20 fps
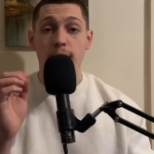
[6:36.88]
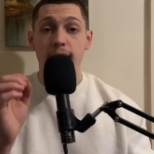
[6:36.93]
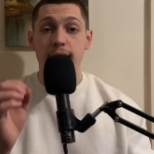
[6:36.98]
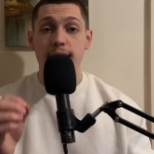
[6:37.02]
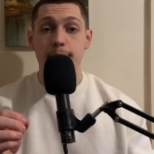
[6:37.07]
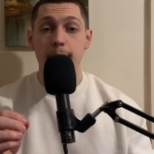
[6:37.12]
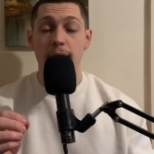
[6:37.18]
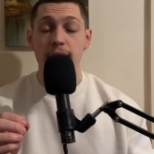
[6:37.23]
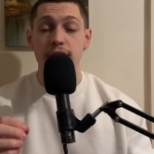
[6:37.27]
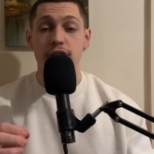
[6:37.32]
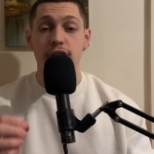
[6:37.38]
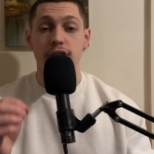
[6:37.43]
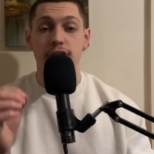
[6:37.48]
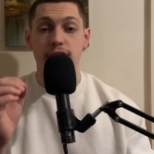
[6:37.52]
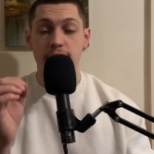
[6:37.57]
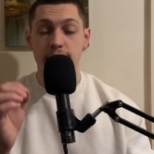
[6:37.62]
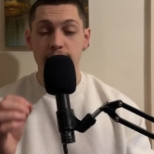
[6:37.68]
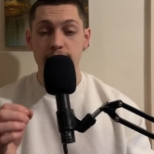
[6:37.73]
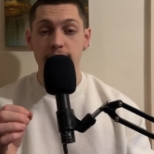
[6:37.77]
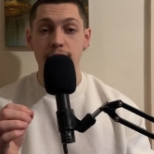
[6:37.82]
expansions
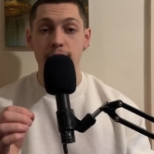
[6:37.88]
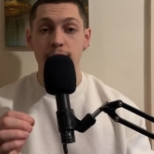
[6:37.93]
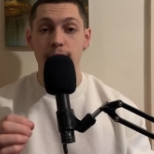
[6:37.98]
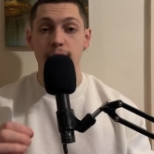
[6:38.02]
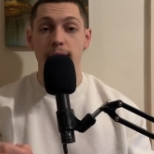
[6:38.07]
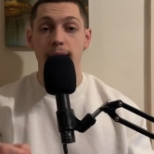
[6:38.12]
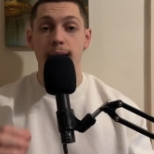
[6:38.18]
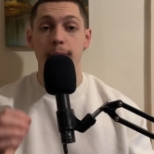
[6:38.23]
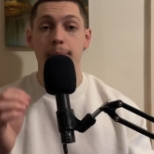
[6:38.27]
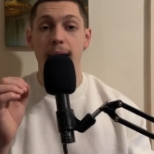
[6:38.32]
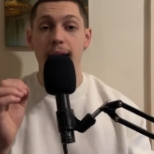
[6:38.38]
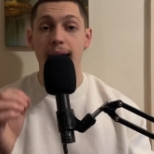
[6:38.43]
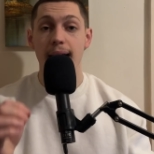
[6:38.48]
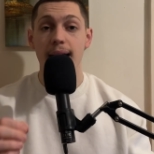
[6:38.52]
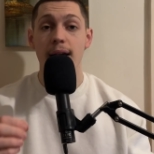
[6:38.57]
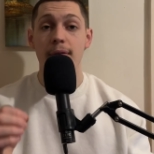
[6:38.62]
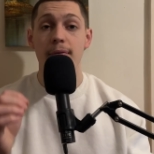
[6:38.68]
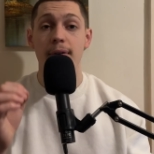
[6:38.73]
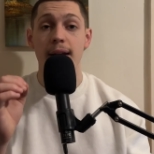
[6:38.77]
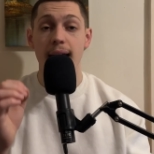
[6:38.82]
continued, and by
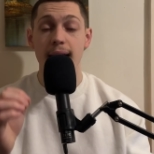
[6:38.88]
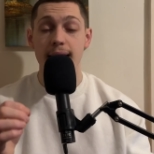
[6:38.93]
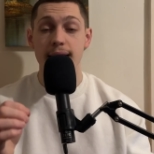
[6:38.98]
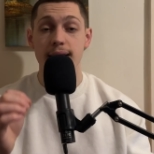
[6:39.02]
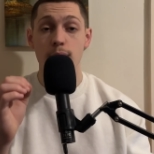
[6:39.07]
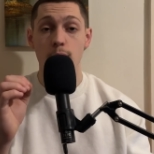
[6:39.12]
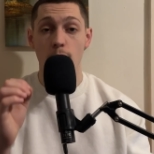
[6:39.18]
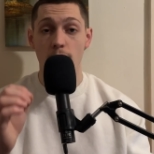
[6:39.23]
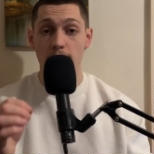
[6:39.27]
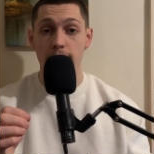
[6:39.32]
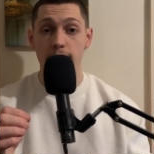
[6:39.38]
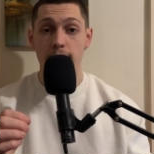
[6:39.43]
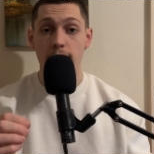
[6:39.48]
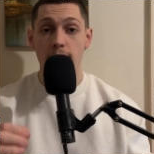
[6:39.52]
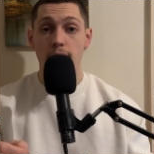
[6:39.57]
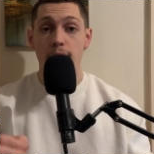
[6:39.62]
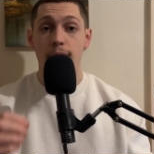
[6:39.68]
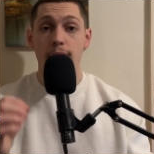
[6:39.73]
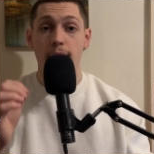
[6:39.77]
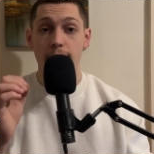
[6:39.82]
1181,
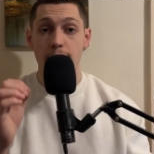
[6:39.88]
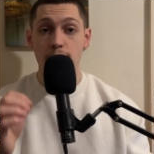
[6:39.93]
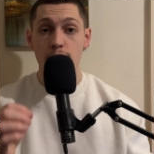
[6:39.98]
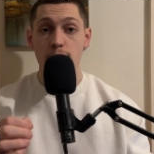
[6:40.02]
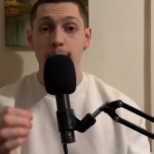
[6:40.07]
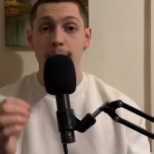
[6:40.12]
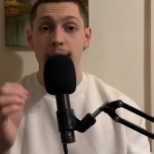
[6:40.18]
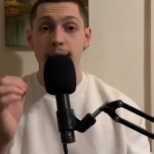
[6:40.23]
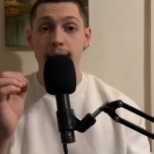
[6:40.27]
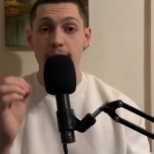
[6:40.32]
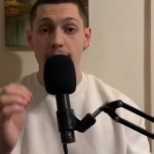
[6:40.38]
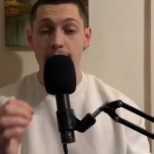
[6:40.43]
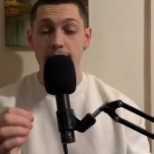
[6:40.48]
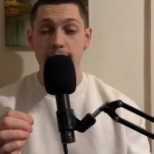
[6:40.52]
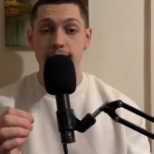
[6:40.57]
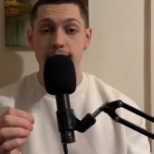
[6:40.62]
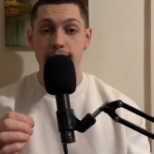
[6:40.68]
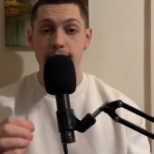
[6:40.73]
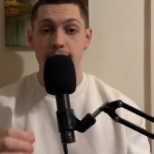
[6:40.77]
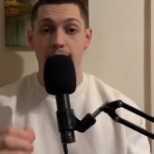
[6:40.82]
the Ayyubid
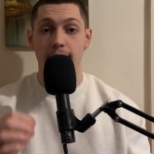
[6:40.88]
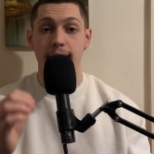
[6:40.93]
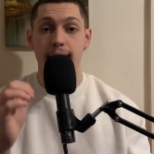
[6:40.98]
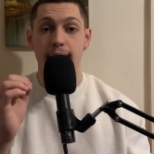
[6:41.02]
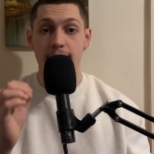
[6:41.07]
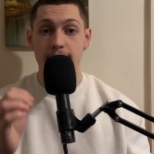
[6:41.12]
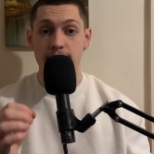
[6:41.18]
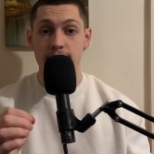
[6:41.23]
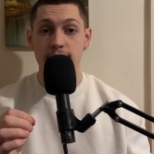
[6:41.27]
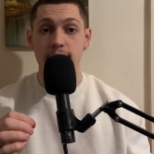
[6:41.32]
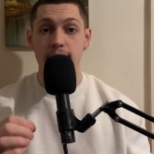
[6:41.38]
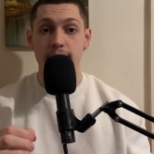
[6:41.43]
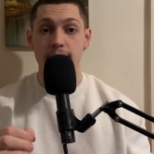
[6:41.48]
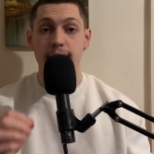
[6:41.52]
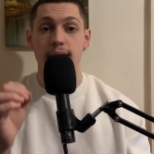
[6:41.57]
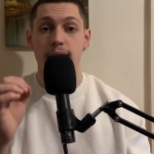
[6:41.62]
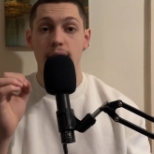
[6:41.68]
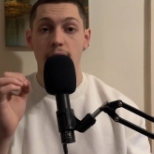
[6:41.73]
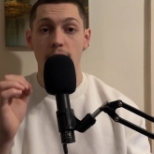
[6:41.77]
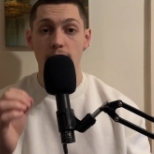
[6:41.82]
dynasty had entered into
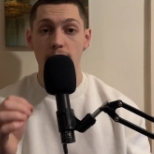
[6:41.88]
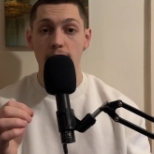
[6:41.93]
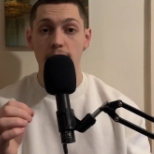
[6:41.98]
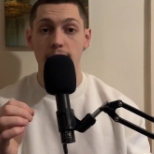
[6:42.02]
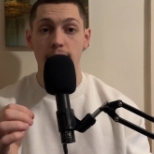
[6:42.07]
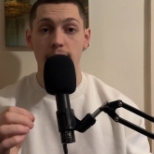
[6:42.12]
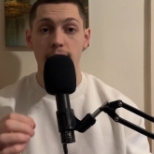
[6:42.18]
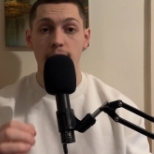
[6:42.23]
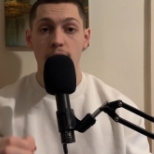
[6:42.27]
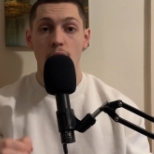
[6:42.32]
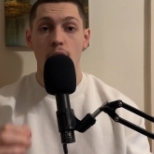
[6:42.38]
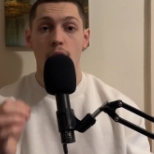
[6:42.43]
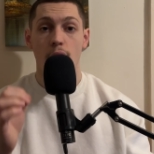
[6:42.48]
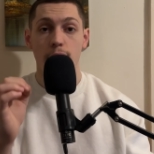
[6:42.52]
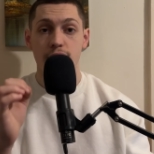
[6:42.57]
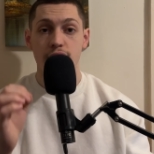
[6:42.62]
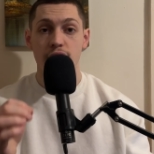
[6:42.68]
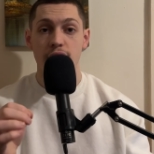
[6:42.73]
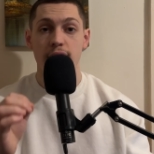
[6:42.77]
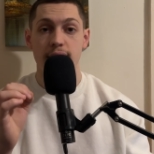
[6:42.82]
the heartland of
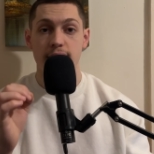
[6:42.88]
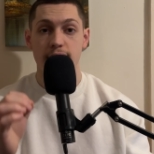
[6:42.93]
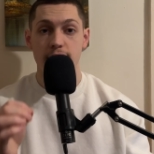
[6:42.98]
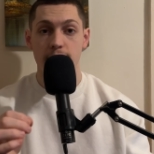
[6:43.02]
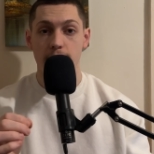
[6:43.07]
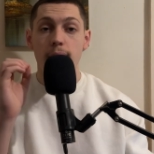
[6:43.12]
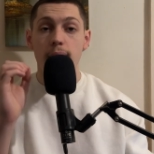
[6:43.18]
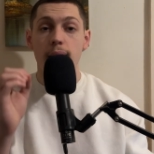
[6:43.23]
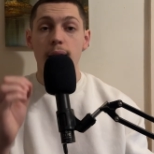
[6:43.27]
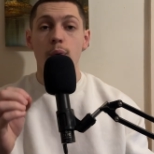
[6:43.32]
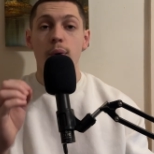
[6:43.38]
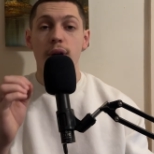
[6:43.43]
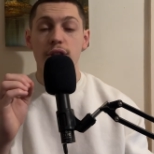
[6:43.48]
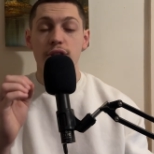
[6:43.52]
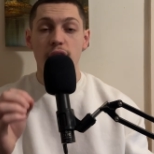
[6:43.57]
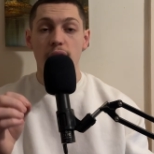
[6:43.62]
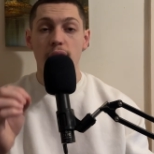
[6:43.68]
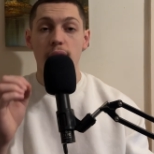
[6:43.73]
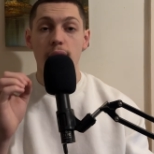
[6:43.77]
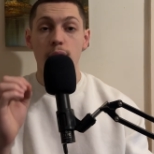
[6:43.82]
Tunisia, in which
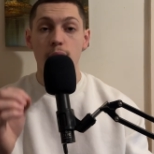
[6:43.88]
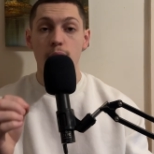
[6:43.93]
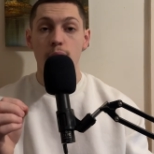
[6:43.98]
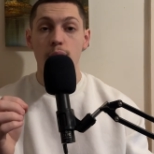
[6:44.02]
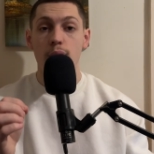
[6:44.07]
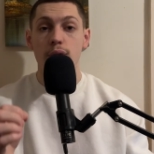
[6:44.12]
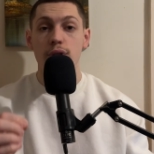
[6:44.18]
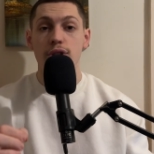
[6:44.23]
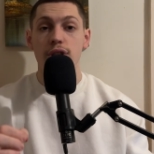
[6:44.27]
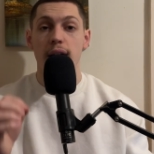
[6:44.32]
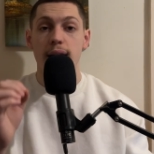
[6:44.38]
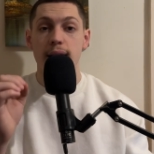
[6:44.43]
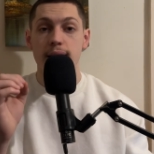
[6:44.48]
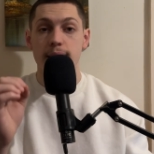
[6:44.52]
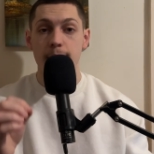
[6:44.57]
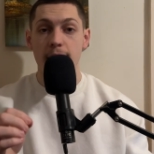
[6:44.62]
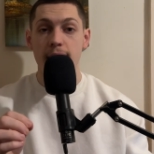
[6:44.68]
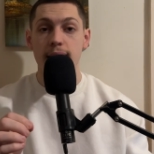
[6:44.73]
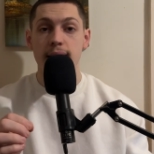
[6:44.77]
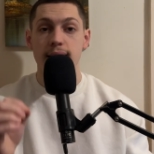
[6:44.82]
Karakush and his
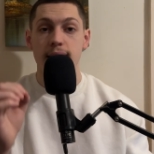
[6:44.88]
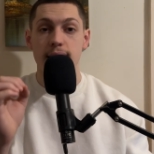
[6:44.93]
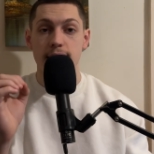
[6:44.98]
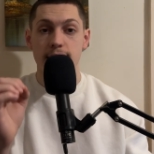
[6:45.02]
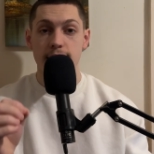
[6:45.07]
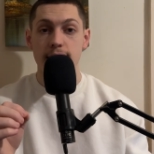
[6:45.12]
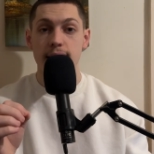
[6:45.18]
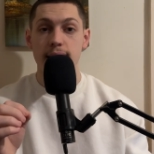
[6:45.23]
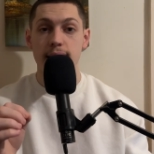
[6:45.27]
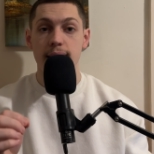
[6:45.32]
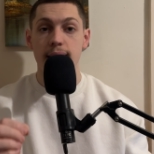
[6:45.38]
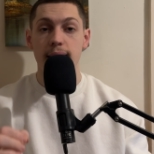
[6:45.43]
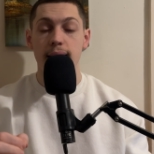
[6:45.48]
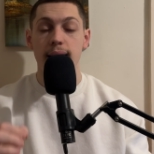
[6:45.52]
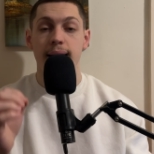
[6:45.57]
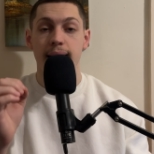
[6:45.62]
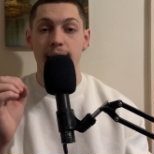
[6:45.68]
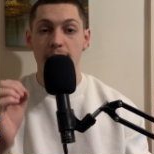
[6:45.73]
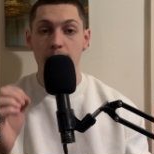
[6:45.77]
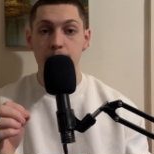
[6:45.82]
men succeeded in
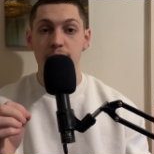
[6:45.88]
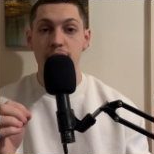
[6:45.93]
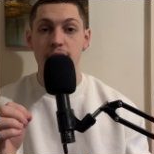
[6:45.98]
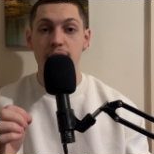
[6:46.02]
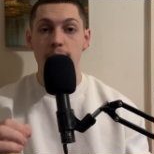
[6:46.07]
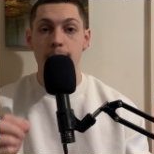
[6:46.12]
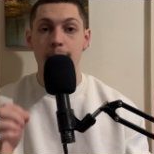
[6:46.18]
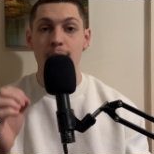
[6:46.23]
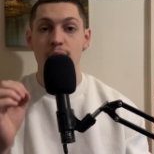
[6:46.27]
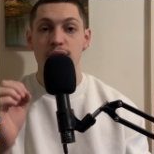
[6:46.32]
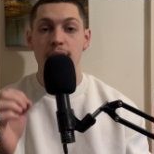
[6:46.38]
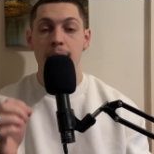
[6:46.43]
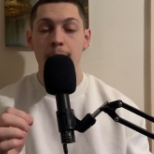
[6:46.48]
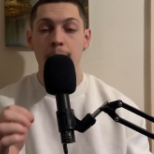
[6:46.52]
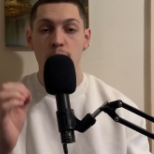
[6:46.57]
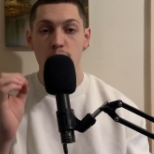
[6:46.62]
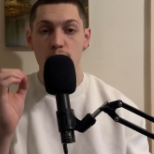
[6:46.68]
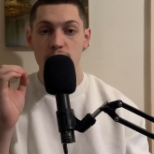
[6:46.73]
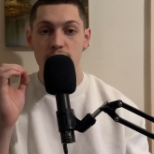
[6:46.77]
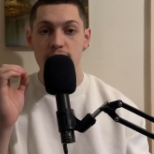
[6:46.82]
capturing the most
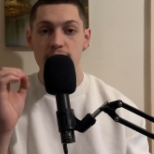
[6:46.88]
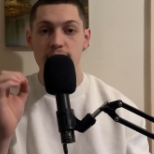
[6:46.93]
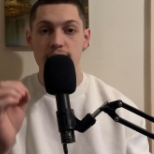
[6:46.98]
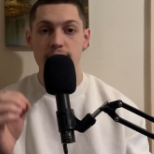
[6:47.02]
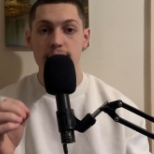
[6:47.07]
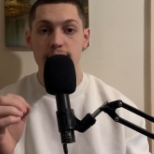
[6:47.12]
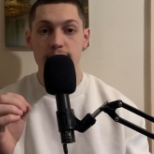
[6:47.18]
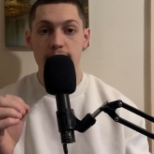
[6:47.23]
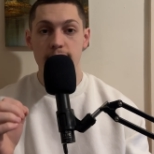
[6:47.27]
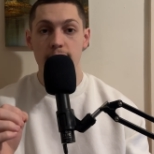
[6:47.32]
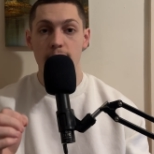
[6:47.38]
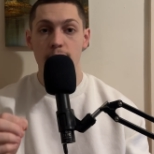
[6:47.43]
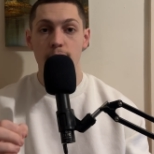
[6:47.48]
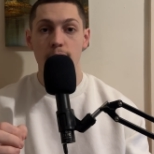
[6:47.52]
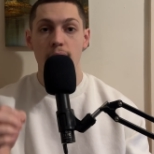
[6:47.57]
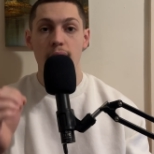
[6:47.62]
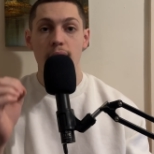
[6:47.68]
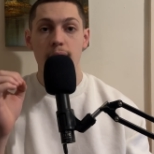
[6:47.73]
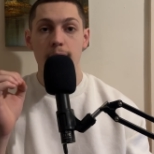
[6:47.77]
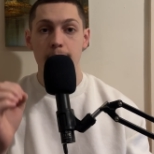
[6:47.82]
important citadel,
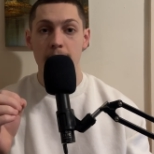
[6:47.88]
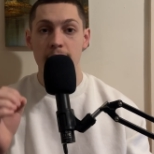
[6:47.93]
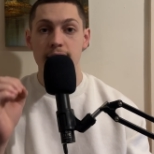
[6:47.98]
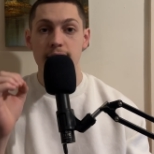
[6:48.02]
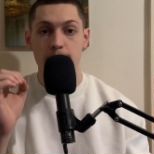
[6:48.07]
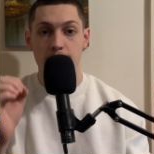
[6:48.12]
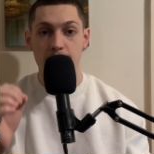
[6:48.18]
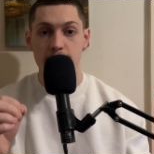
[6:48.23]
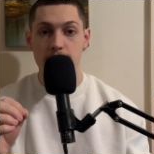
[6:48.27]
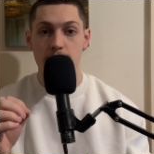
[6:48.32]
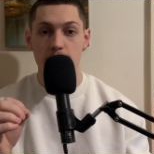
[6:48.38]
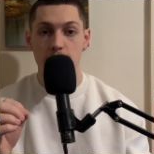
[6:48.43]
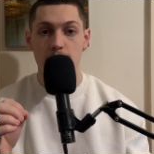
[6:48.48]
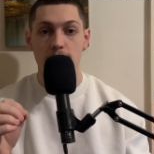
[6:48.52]
Matmata.